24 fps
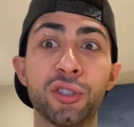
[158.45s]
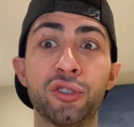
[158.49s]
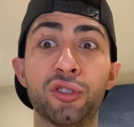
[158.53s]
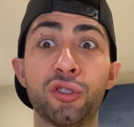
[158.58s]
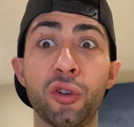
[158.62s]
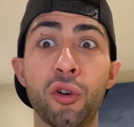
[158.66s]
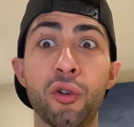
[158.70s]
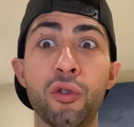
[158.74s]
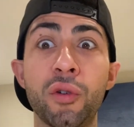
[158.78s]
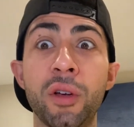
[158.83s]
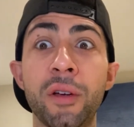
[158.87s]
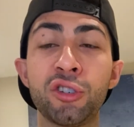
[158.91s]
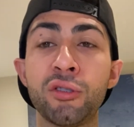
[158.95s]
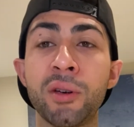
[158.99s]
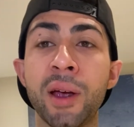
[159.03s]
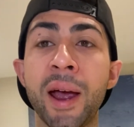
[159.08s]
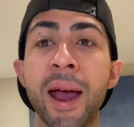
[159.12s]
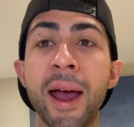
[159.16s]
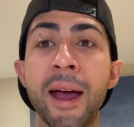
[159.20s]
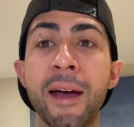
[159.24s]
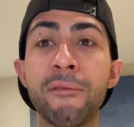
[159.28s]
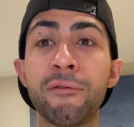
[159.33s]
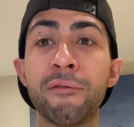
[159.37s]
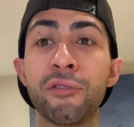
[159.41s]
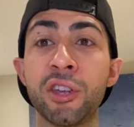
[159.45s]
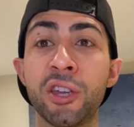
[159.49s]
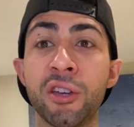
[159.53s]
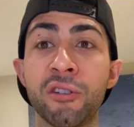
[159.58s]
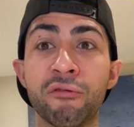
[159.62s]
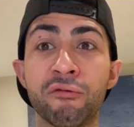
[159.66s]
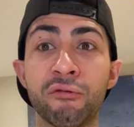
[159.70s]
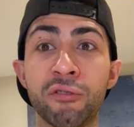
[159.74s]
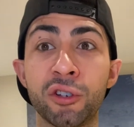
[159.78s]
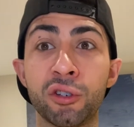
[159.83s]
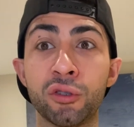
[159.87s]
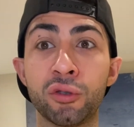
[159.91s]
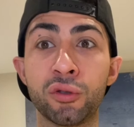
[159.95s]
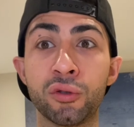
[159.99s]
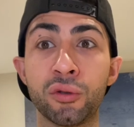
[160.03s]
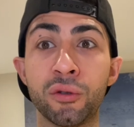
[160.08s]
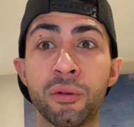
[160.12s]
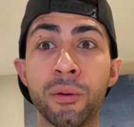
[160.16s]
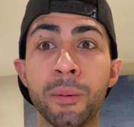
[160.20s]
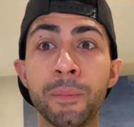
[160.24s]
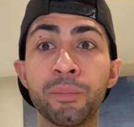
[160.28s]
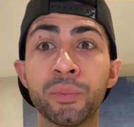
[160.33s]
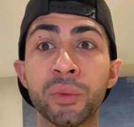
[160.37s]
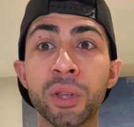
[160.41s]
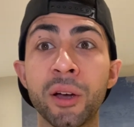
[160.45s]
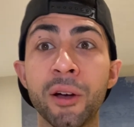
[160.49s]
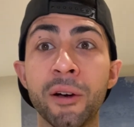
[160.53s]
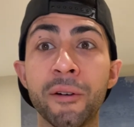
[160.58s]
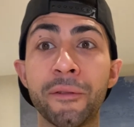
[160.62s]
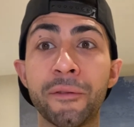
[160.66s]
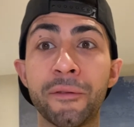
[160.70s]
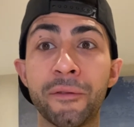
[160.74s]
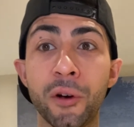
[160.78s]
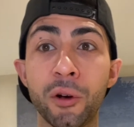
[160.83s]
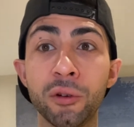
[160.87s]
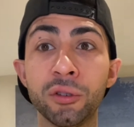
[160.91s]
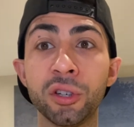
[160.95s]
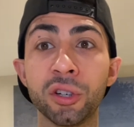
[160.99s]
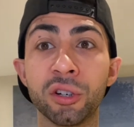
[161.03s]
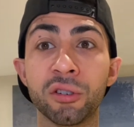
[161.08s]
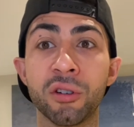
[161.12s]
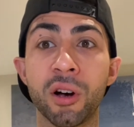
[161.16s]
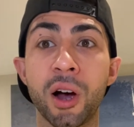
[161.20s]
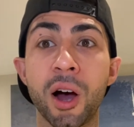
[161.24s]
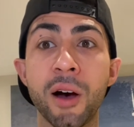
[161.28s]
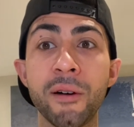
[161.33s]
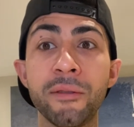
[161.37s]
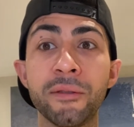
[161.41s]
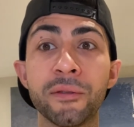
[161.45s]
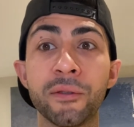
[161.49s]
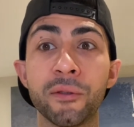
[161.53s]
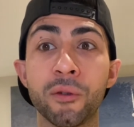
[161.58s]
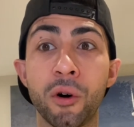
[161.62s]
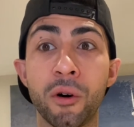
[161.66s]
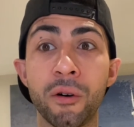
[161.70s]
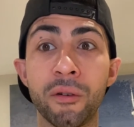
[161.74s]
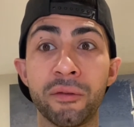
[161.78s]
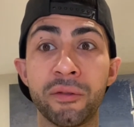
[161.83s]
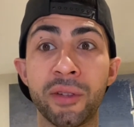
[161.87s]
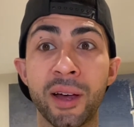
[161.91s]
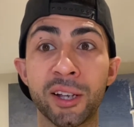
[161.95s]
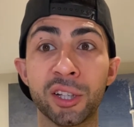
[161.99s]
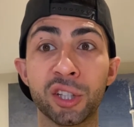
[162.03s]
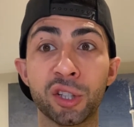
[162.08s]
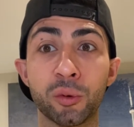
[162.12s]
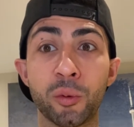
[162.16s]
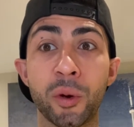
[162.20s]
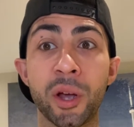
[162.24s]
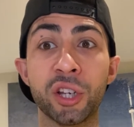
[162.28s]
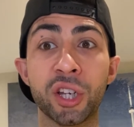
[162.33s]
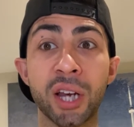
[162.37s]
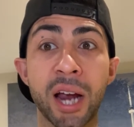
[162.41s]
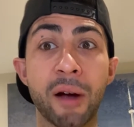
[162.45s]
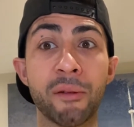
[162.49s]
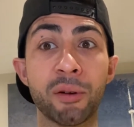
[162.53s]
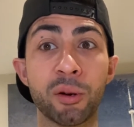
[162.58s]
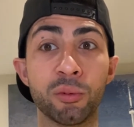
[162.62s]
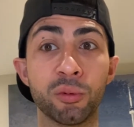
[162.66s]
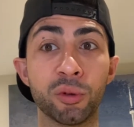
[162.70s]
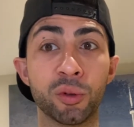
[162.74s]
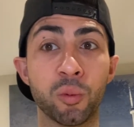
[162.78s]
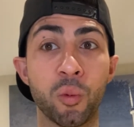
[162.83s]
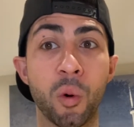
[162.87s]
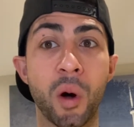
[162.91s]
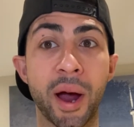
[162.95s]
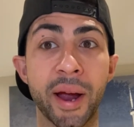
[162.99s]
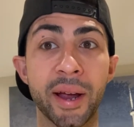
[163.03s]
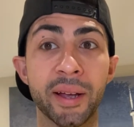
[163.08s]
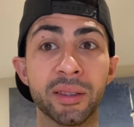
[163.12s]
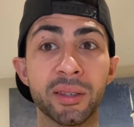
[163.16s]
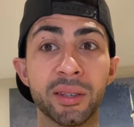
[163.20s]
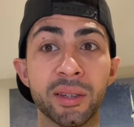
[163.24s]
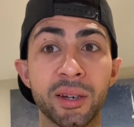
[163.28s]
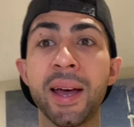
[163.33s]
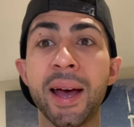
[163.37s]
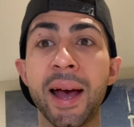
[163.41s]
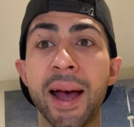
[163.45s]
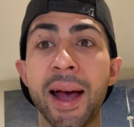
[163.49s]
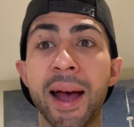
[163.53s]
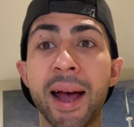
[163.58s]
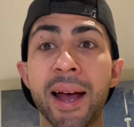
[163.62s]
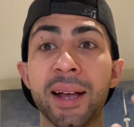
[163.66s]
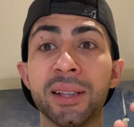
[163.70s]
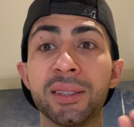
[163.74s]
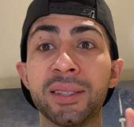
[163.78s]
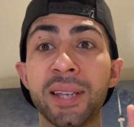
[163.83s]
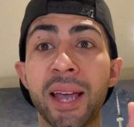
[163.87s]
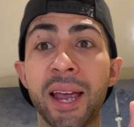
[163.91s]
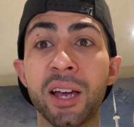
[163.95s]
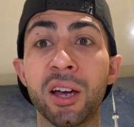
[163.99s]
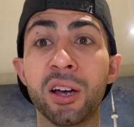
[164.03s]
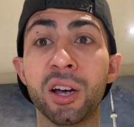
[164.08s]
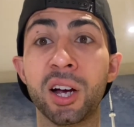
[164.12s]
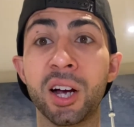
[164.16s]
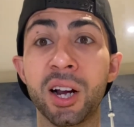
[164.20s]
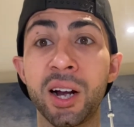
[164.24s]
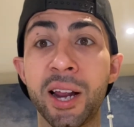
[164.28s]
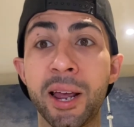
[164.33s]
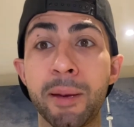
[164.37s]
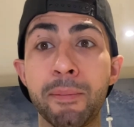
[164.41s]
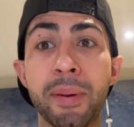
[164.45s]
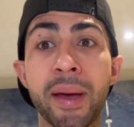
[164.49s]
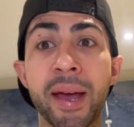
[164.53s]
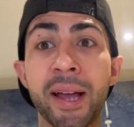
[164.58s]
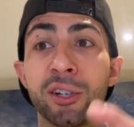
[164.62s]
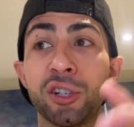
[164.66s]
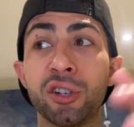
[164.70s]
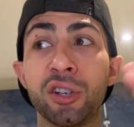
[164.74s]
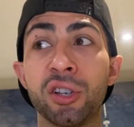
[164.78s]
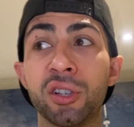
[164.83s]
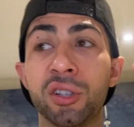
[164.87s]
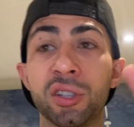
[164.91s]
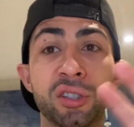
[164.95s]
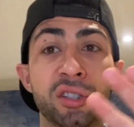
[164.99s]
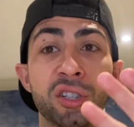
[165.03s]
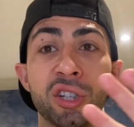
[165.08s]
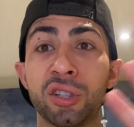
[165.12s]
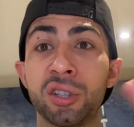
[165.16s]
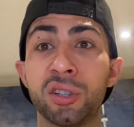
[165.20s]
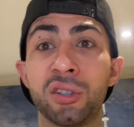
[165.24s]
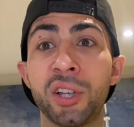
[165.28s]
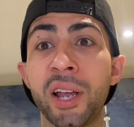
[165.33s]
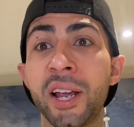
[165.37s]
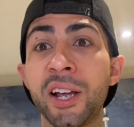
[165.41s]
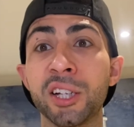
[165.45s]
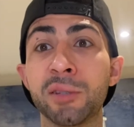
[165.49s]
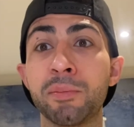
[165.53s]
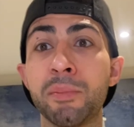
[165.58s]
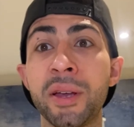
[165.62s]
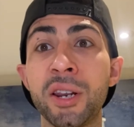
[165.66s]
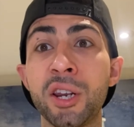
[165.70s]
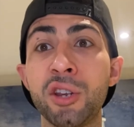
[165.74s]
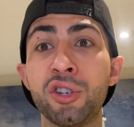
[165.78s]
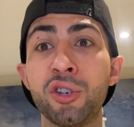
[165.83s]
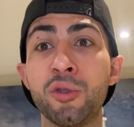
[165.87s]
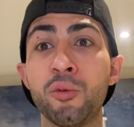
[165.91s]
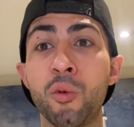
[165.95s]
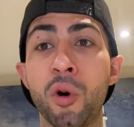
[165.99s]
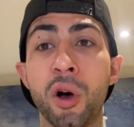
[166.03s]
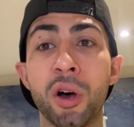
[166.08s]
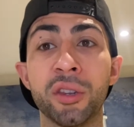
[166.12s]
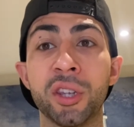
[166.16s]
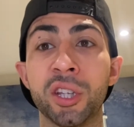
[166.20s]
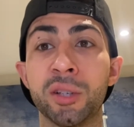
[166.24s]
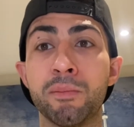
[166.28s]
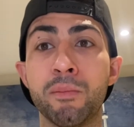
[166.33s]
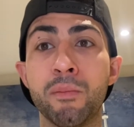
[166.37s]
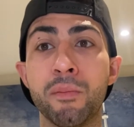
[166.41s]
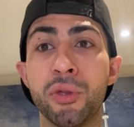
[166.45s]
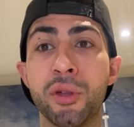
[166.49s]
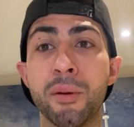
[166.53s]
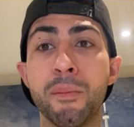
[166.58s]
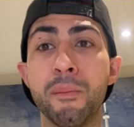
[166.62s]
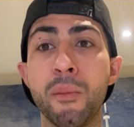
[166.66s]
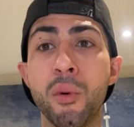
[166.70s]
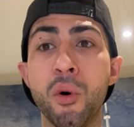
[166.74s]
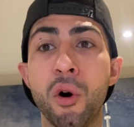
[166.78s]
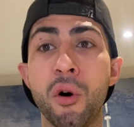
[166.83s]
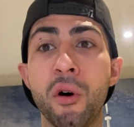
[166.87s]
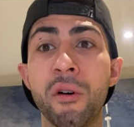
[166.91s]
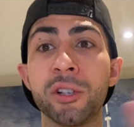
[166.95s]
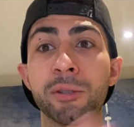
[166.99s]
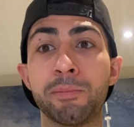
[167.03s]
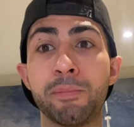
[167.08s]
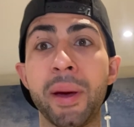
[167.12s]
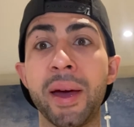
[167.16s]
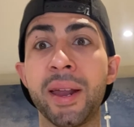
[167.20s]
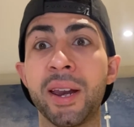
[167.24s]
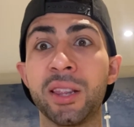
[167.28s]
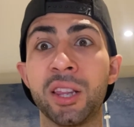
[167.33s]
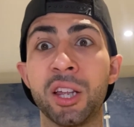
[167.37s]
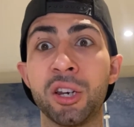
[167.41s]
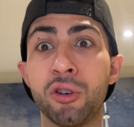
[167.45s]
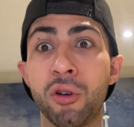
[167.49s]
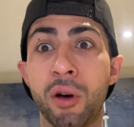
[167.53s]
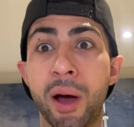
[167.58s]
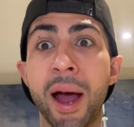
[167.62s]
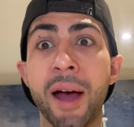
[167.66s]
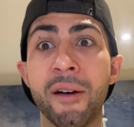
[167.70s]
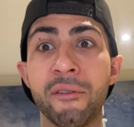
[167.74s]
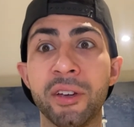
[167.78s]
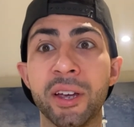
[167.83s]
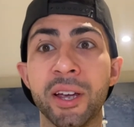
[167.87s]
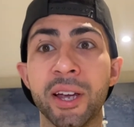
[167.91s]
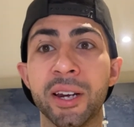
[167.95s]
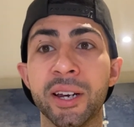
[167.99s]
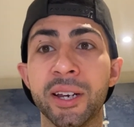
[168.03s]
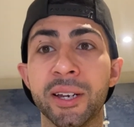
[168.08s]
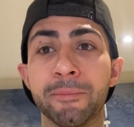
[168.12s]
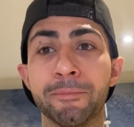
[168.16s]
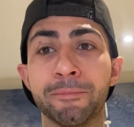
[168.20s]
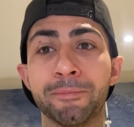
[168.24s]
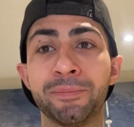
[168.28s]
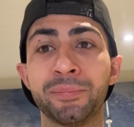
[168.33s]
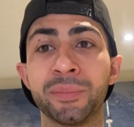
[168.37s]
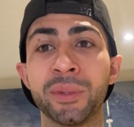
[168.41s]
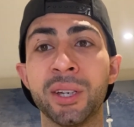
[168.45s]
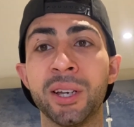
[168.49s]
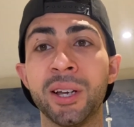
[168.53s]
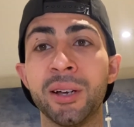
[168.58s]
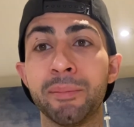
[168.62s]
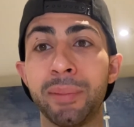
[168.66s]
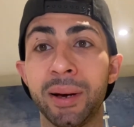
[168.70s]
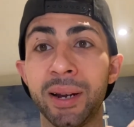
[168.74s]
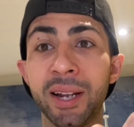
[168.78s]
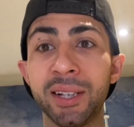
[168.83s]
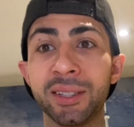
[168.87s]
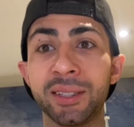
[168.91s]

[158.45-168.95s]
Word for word: So if you have the original photograph of that switch, how it was wired and take clear pictures, just take as many as you want. The more is better than not having any. But let's